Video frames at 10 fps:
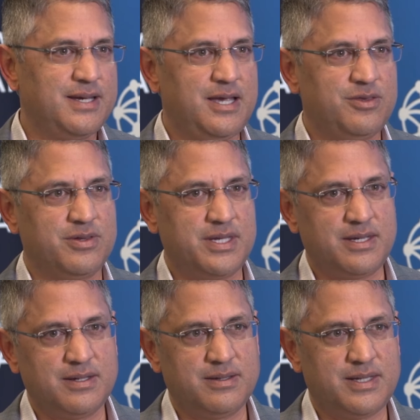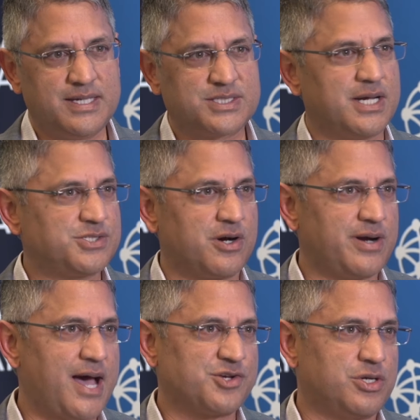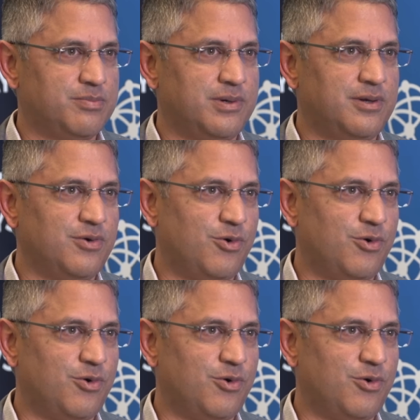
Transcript: either the insights aren't actionable